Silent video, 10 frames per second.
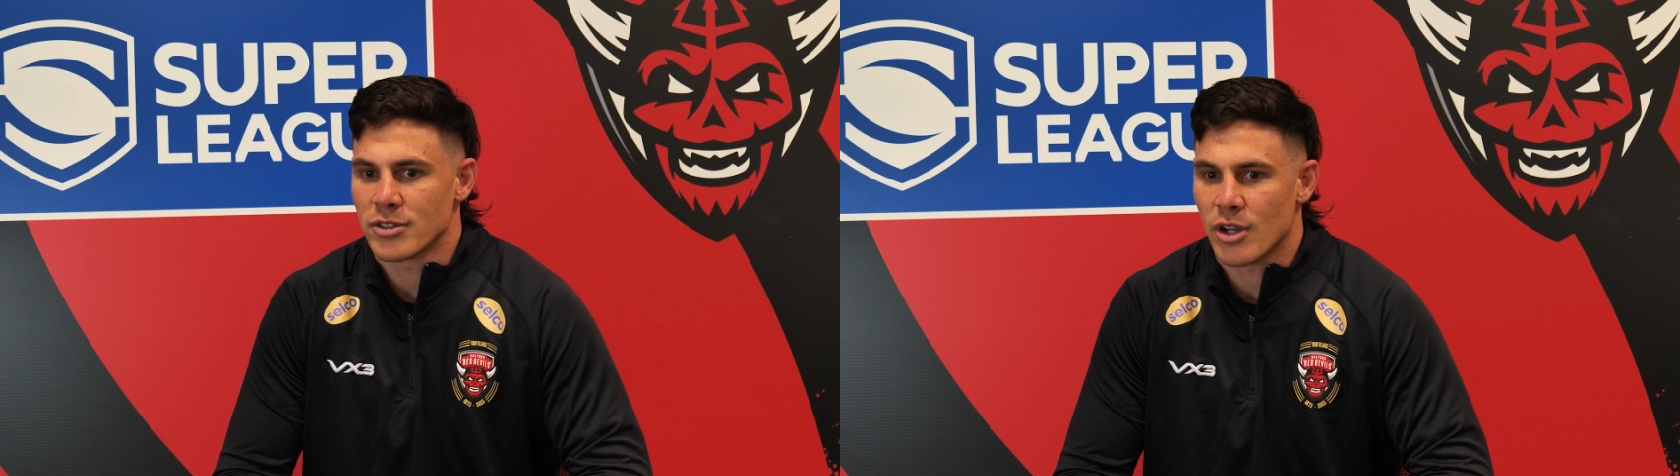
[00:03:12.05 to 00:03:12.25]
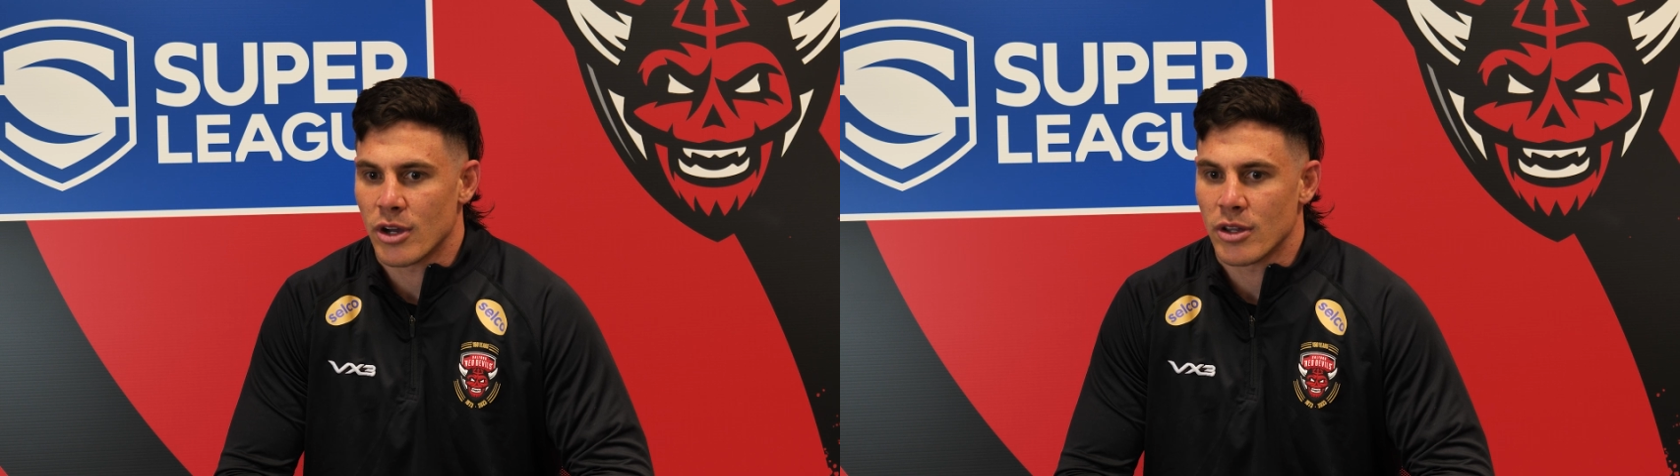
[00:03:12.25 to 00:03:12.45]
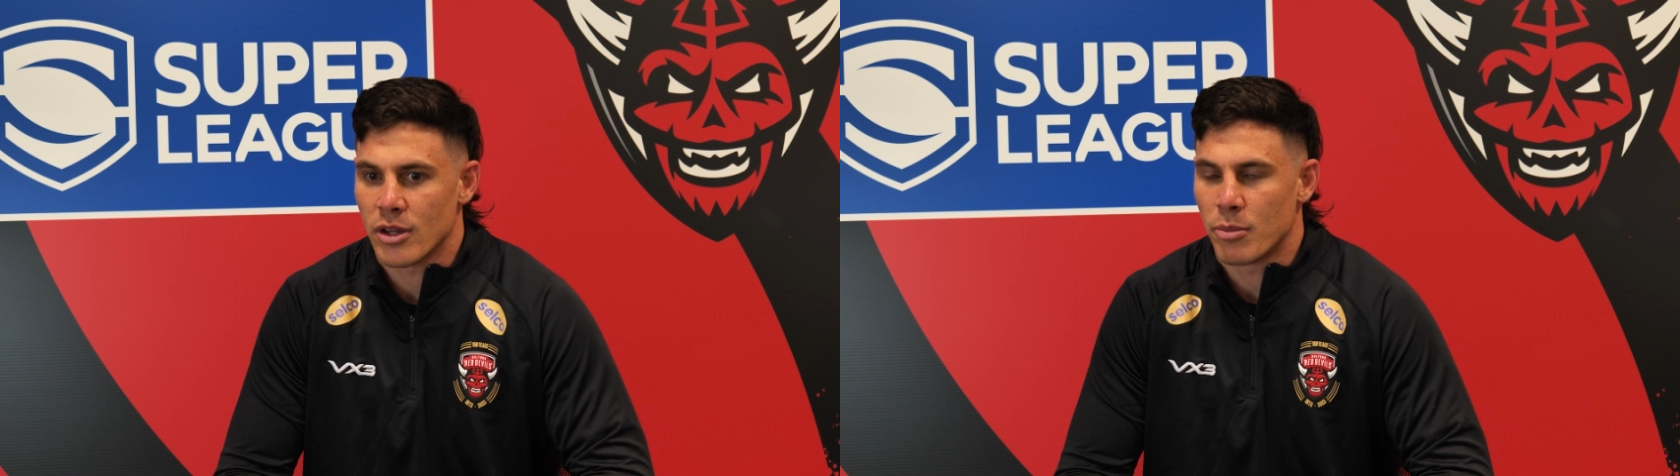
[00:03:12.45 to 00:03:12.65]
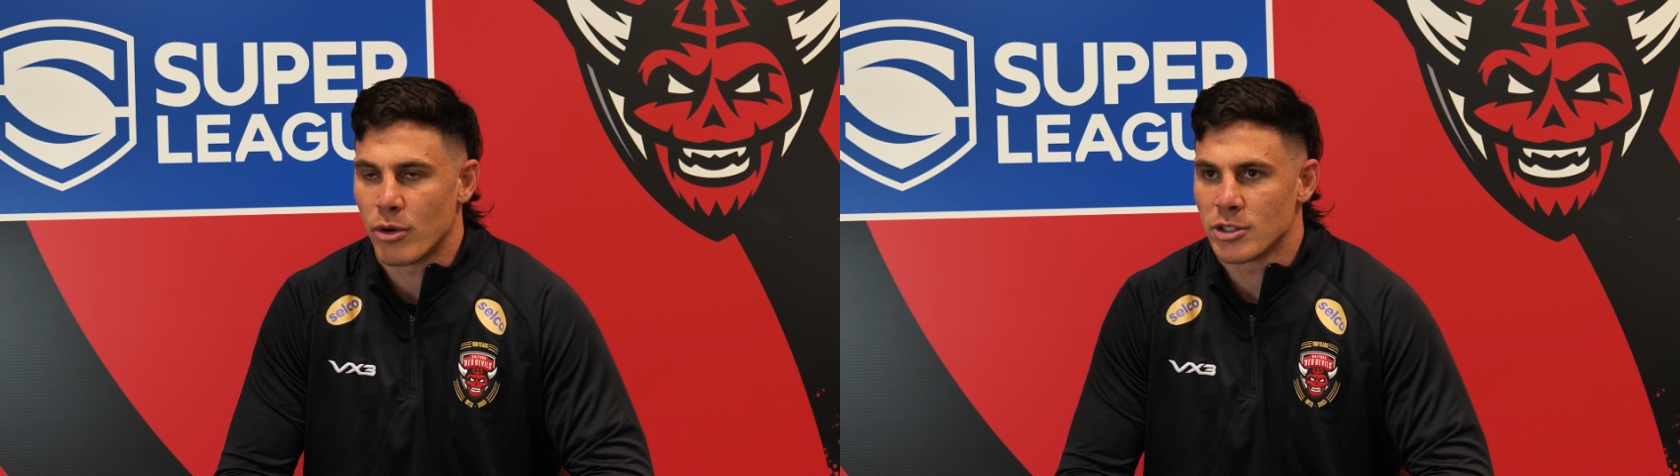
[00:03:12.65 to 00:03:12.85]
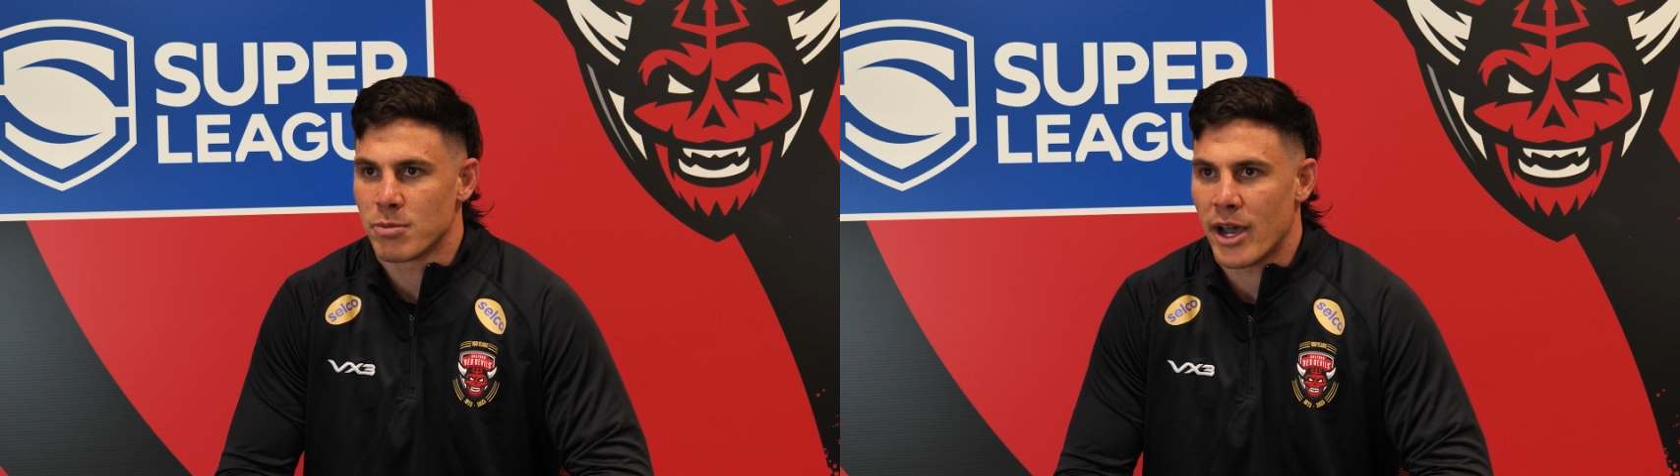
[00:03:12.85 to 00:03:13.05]
has got the
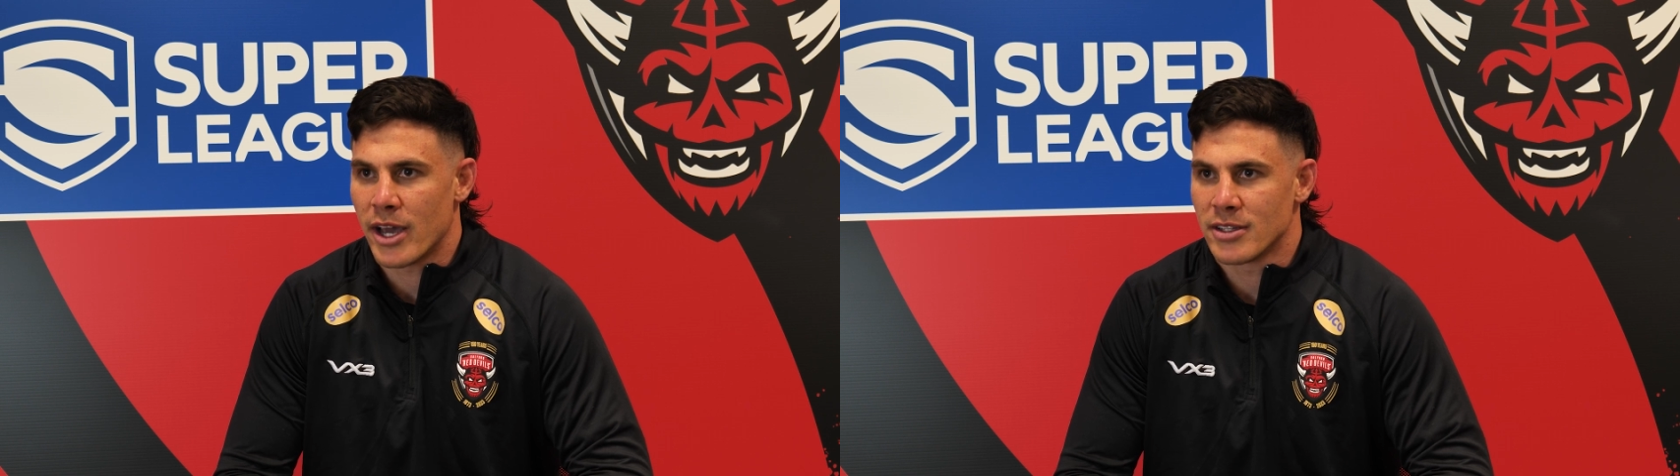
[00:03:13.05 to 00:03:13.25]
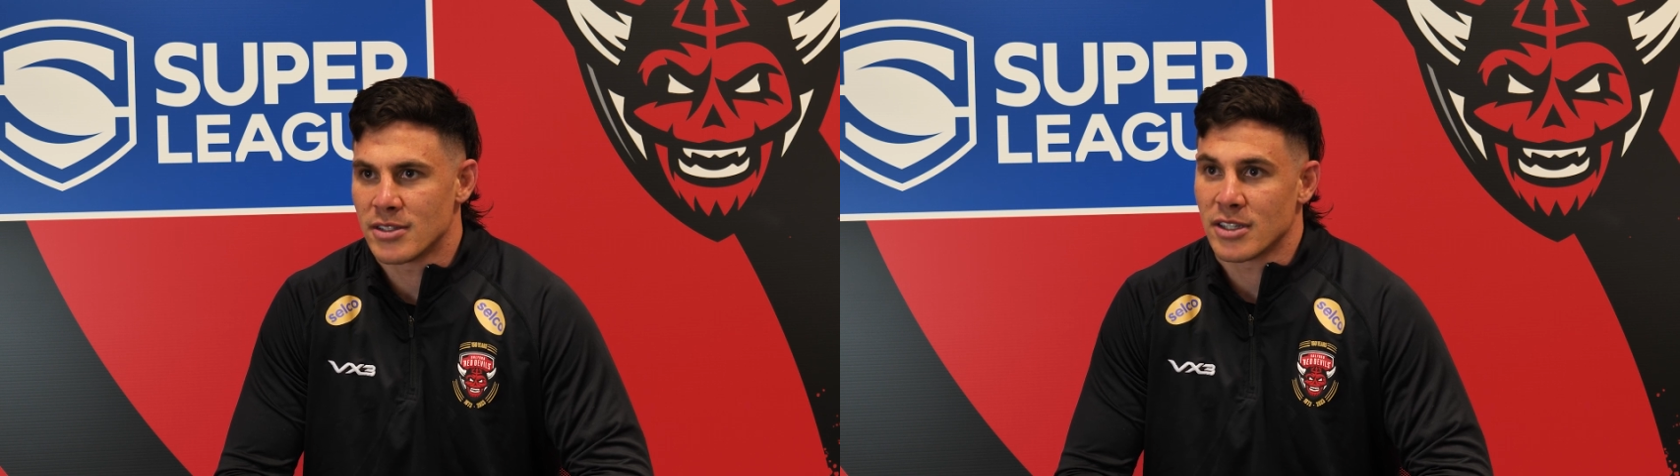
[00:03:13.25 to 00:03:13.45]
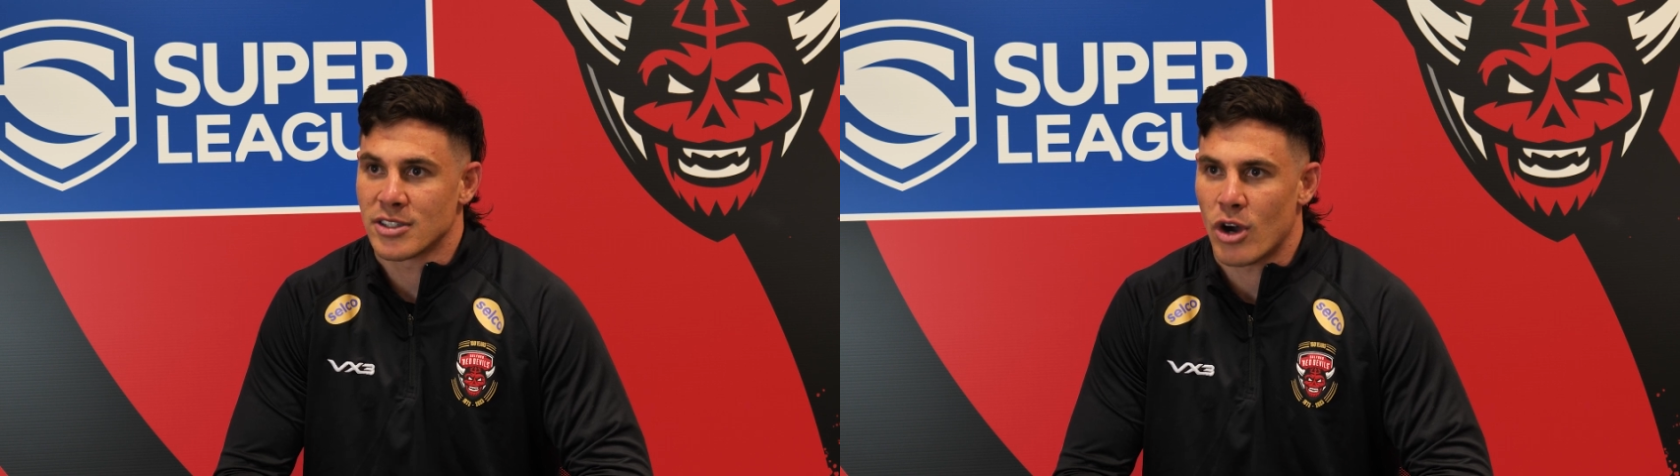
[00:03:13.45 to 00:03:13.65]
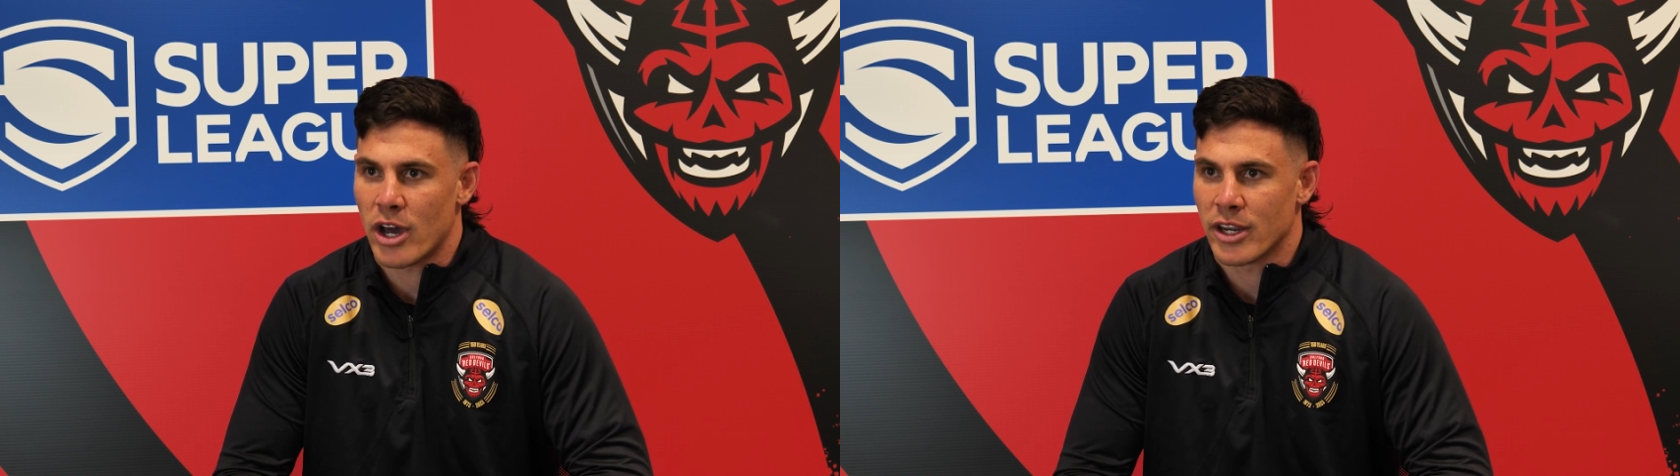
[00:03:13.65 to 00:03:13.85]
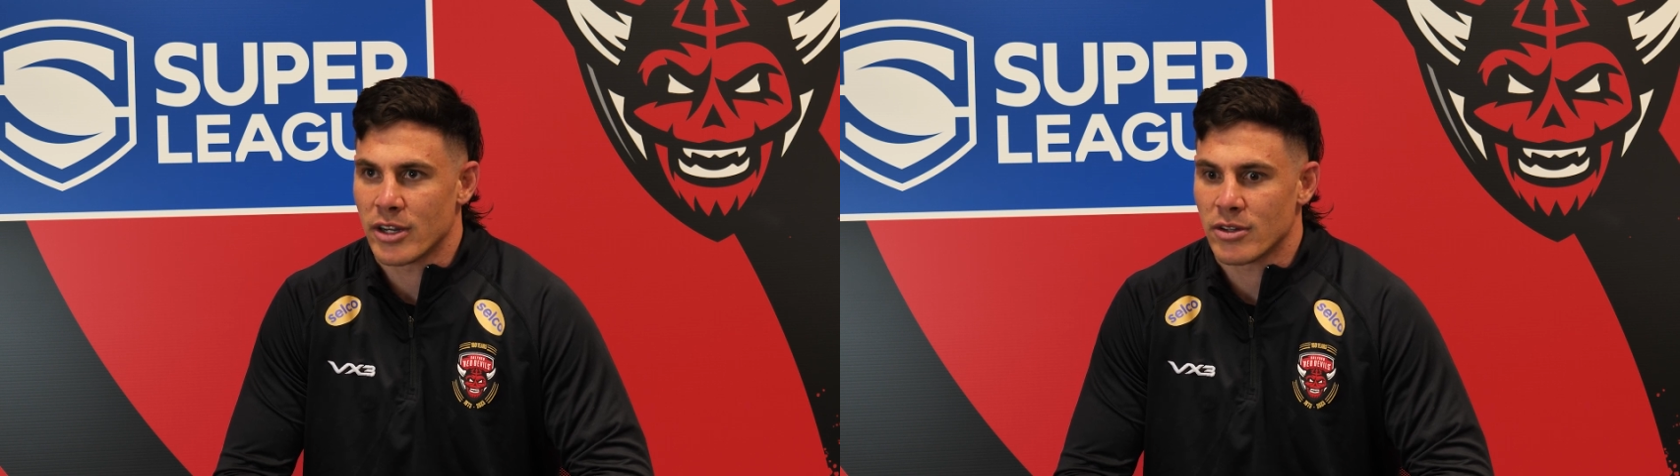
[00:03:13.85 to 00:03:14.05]
boys playing is
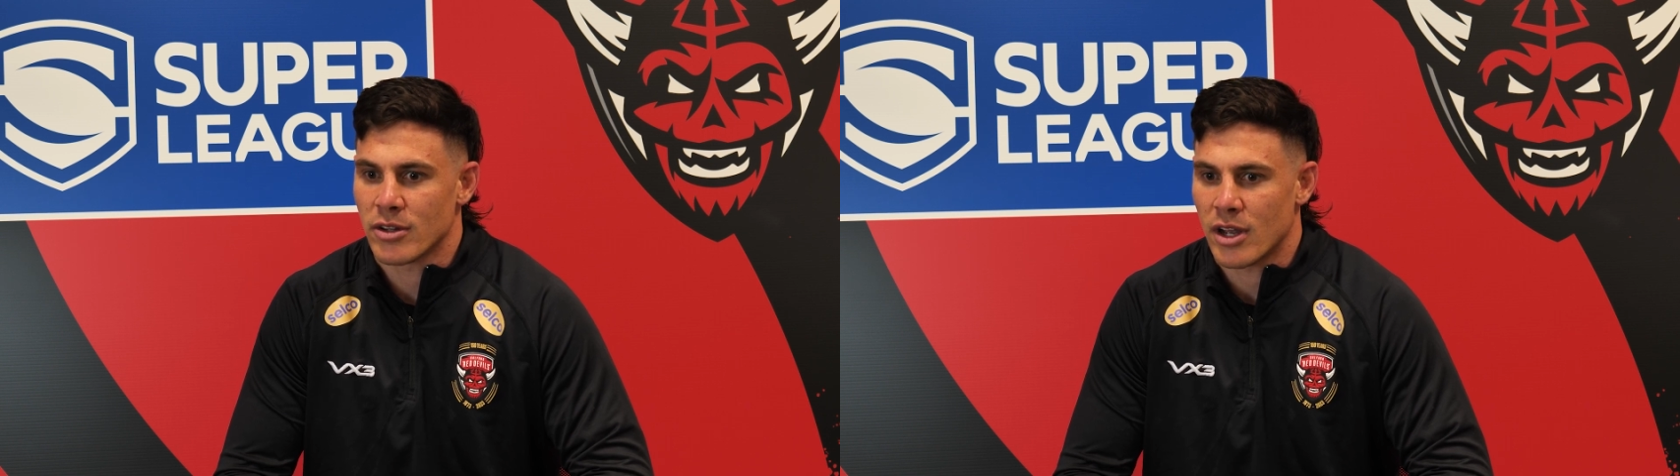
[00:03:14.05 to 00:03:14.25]
exciting,